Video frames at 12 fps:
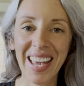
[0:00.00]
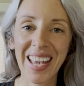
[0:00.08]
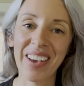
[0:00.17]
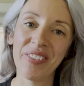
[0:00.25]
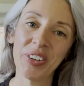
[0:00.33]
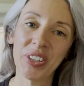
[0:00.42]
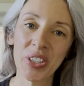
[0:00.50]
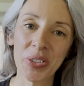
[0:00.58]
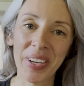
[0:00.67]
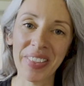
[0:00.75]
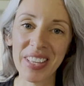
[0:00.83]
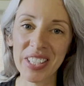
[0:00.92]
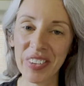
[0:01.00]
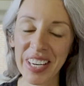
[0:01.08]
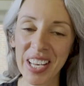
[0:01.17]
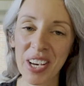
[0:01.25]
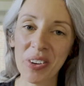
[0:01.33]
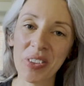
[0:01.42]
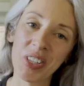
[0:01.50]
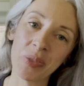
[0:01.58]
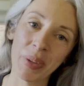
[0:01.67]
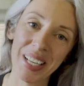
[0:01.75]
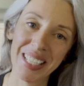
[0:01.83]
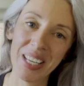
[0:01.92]
if you're enjoying this video, there's
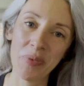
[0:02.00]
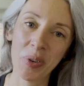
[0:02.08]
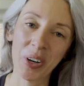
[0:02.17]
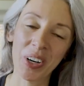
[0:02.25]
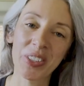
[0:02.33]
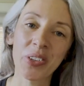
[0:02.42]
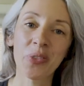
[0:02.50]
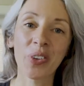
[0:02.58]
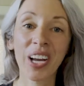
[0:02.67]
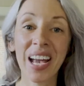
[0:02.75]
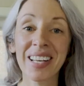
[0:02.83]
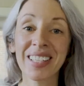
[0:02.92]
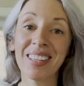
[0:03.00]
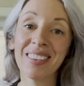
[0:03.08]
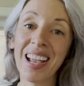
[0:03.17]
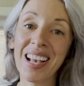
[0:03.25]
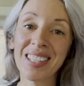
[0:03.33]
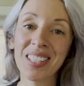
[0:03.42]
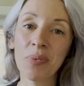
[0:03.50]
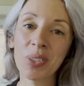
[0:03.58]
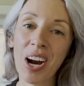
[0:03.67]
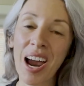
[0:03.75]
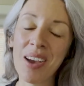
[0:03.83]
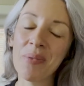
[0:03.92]
plenty more. Don't forget to like,
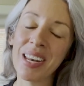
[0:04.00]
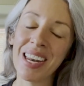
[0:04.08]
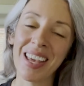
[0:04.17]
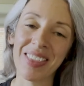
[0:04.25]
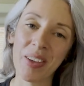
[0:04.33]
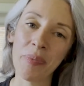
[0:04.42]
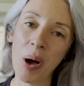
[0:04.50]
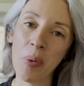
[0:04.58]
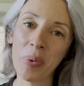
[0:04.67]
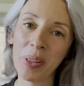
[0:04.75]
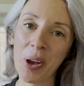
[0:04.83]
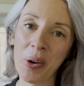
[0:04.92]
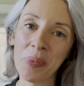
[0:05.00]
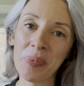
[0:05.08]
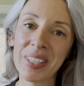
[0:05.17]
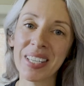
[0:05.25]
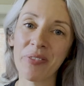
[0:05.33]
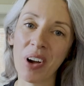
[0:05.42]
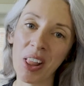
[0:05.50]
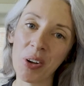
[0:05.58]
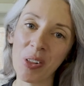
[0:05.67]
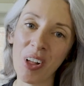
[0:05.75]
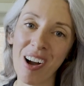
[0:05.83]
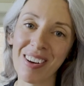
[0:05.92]
subscribe, and hit the bell below to follow
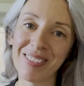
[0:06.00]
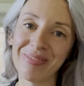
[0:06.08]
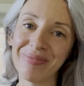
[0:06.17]
along.